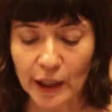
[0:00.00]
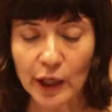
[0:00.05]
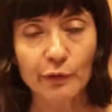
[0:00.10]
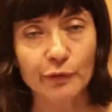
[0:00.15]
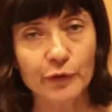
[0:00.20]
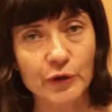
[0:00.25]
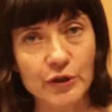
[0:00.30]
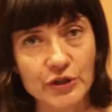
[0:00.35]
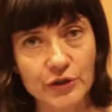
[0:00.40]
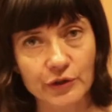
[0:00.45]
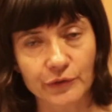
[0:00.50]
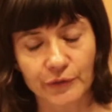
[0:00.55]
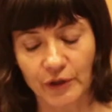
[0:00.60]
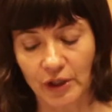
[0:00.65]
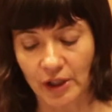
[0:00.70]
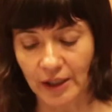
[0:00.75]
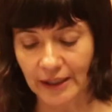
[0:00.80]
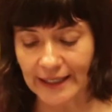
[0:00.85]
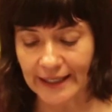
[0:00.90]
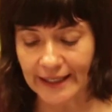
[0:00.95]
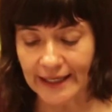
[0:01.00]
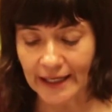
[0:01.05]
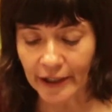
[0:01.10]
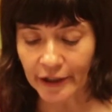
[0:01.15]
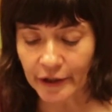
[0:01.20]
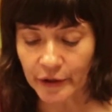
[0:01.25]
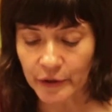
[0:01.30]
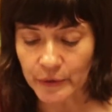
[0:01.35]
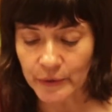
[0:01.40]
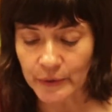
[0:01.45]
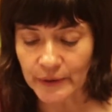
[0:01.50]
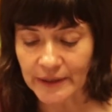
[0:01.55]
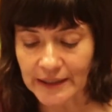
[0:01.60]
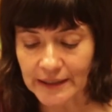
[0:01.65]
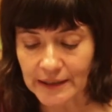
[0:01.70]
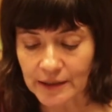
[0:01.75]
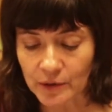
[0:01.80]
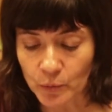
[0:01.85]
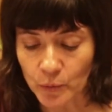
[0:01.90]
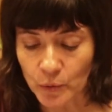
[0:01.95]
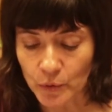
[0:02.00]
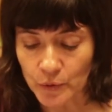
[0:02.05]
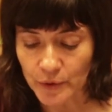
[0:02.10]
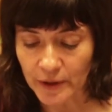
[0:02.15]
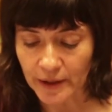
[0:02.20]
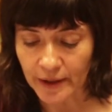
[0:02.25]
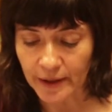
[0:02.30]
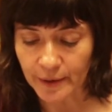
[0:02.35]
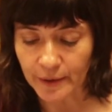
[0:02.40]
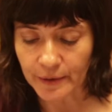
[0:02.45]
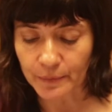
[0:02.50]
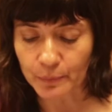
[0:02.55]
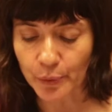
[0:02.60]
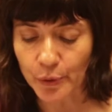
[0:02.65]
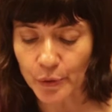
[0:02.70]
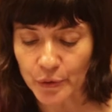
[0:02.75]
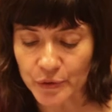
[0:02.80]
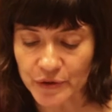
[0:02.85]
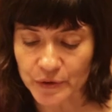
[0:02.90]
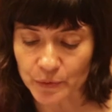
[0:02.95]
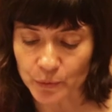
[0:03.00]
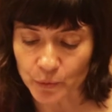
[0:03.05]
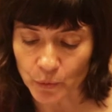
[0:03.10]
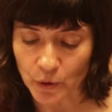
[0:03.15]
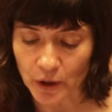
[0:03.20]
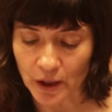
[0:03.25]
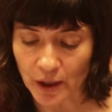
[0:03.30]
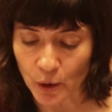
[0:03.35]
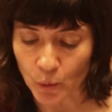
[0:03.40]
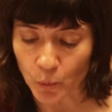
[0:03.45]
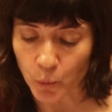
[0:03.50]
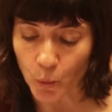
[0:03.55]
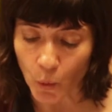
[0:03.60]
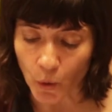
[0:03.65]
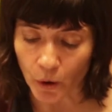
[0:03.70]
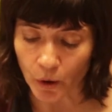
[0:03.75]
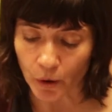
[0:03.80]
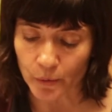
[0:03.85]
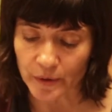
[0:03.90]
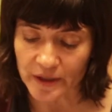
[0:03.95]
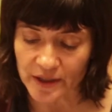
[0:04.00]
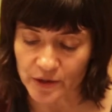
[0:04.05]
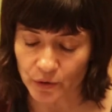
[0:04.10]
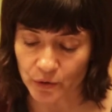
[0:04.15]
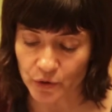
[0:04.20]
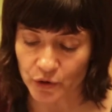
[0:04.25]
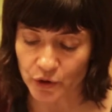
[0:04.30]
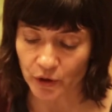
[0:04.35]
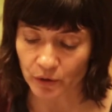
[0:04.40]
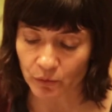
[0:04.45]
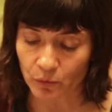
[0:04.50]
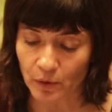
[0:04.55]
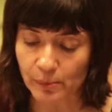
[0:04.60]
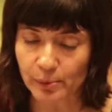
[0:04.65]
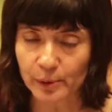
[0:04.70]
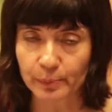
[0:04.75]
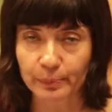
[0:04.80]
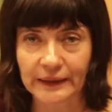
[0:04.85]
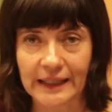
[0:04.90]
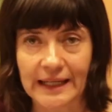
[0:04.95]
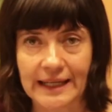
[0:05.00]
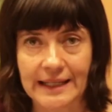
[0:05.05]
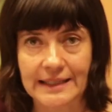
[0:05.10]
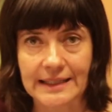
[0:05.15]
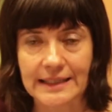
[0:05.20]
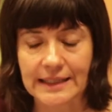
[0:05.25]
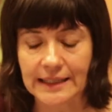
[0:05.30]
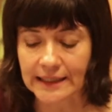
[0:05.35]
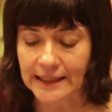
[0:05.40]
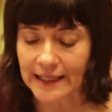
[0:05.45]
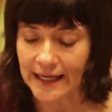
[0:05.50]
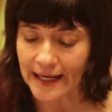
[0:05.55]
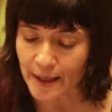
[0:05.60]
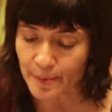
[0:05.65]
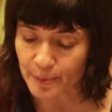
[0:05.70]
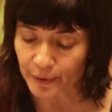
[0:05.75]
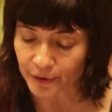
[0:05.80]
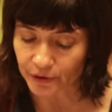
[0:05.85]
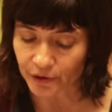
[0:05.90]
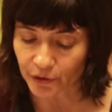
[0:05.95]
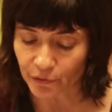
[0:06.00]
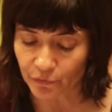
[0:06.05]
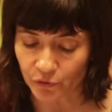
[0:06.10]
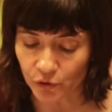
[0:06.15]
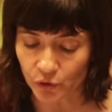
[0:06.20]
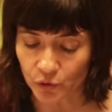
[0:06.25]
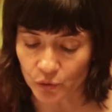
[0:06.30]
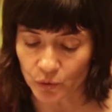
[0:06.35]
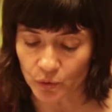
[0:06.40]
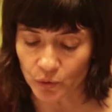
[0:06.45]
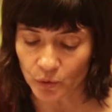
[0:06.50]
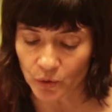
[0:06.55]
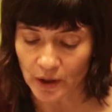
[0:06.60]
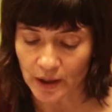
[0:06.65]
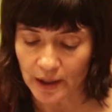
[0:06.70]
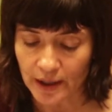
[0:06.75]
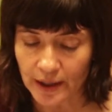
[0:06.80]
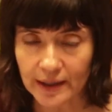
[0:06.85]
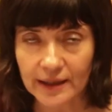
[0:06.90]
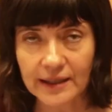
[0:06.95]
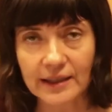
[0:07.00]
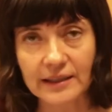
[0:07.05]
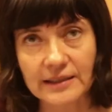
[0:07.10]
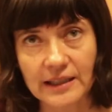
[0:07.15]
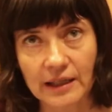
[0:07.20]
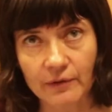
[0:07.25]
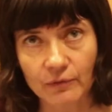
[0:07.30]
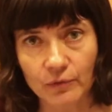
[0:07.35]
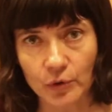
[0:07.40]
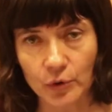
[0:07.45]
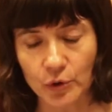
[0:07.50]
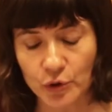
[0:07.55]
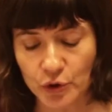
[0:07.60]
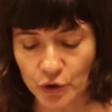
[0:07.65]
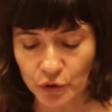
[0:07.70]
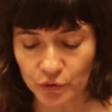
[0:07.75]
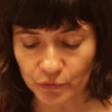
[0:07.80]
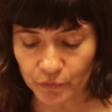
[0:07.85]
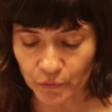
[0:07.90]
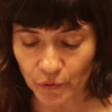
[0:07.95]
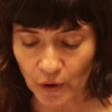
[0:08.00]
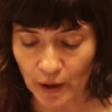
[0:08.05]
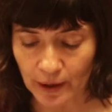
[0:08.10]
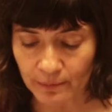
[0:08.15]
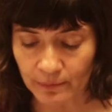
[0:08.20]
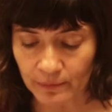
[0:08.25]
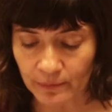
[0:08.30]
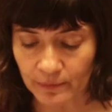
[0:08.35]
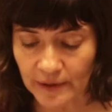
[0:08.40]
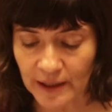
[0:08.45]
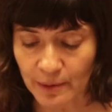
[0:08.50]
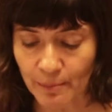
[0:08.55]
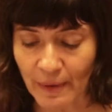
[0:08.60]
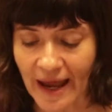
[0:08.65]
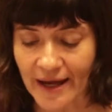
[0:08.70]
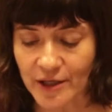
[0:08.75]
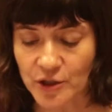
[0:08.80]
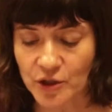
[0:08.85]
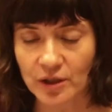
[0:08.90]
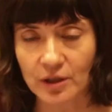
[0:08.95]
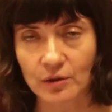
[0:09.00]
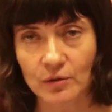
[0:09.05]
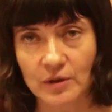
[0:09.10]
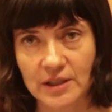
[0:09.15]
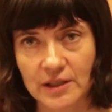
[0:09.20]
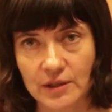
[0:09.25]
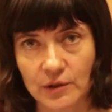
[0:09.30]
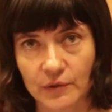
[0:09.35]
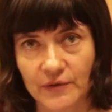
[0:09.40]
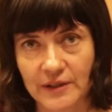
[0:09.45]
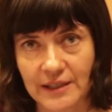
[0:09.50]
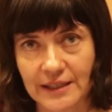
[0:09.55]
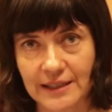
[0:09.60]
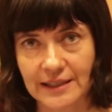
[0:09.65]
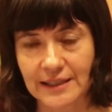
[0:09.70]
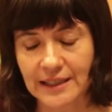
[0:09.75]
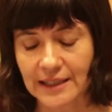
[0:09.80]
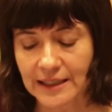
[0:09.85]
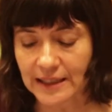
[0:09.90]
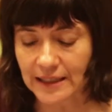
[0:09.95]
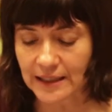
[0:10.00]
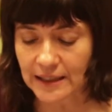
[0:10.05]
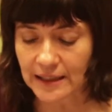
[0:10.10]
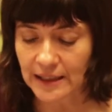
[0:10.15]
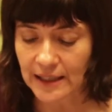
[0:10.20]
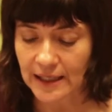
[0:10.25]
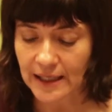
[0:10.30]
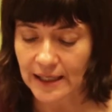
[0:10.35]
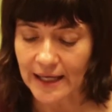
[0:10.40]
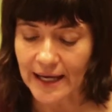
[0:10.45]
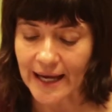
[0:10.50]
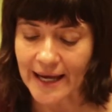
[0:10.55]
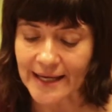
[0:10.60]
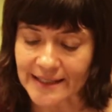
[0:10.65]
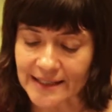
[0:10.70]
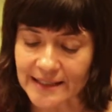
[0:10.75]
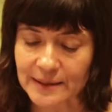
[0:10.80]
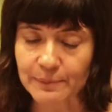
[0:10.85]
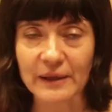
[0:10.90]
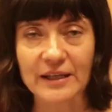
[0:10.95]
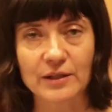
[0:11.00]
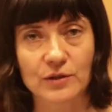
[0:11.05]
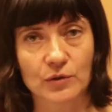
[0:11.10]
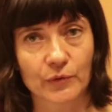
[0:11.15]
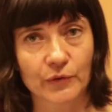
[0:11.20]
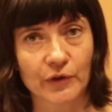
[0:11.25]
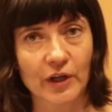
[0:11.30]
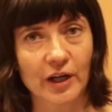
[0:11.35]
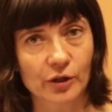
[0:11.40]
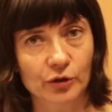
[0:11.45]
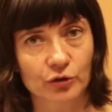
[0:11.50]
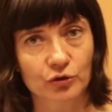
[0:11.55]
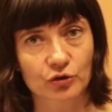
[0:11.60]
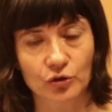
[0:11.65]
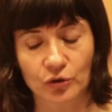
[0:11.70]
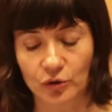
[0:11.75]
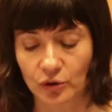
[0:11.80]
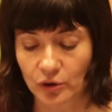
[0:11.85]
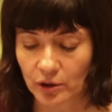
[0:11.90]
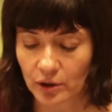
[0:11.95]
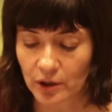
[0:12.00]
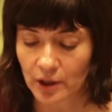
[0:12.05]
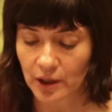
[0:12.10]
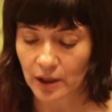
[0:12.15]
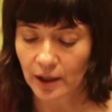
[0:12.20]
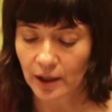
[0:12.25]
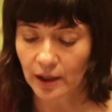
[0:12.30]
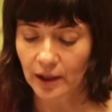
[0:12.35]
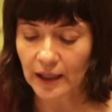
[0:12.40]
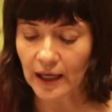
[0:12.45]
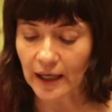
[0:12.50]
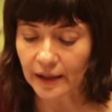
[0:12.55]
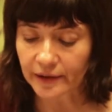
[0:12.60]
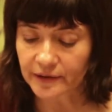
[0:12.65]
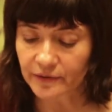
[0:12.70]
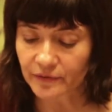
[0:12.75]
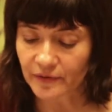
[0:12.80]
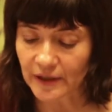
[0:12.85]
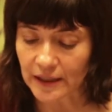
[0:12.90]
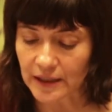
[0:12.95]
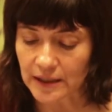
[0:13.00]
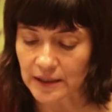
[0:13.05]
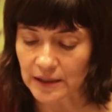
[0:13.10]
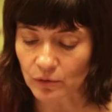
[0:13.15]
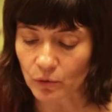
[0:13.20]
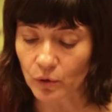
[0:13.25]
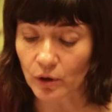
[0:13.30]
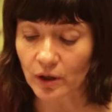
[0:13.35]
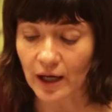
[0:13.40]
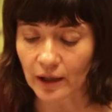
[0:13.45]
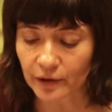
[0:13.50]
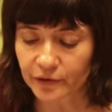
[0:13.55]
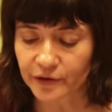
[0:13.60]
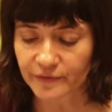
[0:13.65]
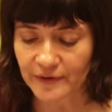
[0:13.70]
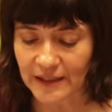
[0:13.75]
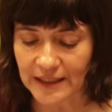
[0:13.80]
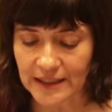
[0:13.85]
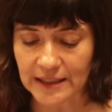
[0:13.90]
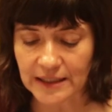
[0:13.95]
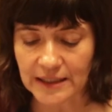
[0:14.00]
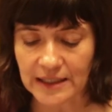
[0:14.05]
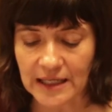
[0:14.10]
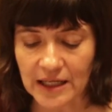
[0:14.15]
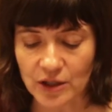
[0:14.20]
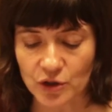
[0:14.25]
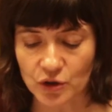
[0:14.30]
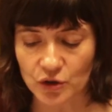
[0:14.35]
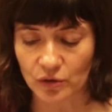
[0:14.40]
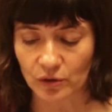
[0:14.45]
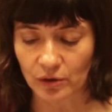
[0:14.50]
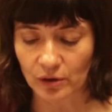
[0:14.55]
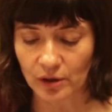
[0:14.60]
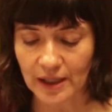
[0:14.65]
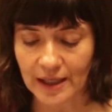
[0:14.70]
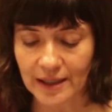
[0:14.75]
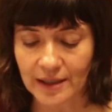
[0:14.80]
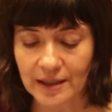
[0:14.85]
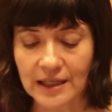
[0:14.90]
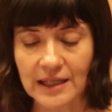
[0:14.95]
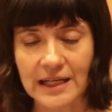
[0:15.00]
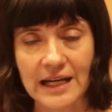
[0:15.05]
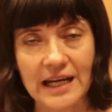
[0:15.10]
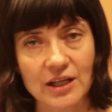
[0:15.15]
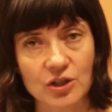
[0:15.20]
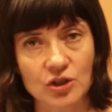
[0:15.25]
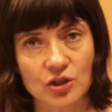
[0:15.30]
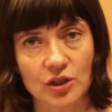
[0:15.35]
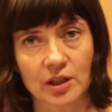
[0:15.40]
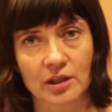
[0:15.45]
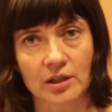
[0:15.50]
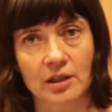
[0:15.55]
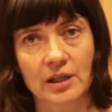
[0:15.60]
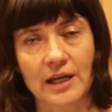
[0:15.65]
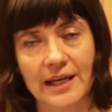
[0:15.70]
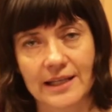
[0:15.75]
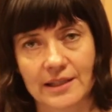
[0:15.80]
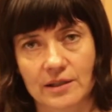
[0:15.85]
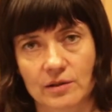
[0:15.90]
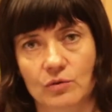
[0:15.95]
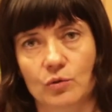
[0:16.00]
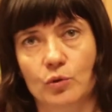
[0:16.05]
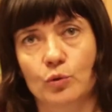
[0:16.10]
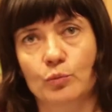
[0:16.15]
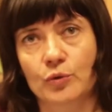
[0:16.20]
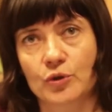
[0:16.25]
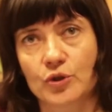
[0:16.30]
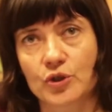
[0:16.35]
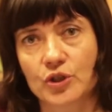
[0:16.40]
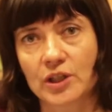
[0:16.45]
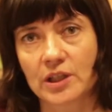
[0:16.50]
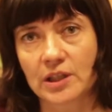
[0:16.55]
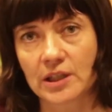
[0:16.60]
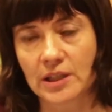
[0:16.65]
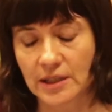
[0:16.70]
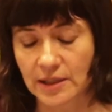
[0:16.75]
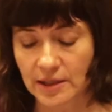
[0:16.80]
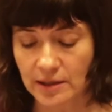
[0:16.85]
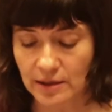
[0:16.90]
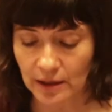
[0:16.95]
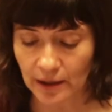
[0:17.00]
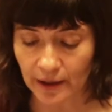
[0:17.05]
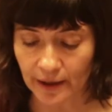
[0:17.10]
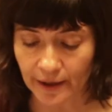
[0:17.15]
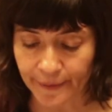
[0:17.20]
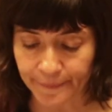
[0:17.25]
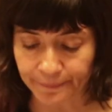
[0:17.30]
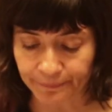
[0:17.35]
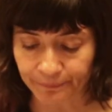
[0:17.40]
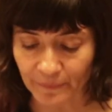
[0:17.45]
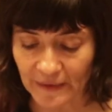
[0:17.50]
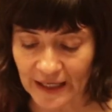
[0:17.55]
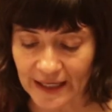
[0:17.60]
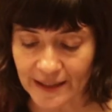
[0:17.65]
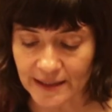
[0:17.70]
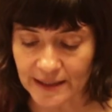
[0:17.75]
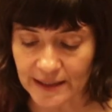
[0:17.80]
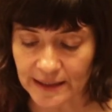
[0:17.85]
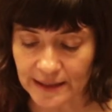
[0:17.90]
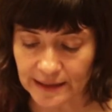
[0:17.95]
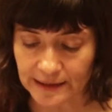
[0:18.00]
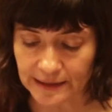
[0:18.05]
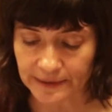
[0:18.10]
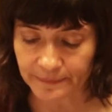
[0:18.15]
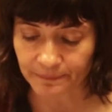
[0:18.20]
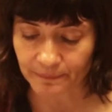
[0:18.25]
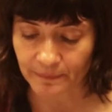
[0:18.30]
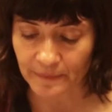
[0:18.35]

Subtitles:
First of all, I argue that the post-war research on rubble plants enabled a view that diverged from imaginaries of the city as a space of culture, cultivated nature, and the nation as homogeneous entity.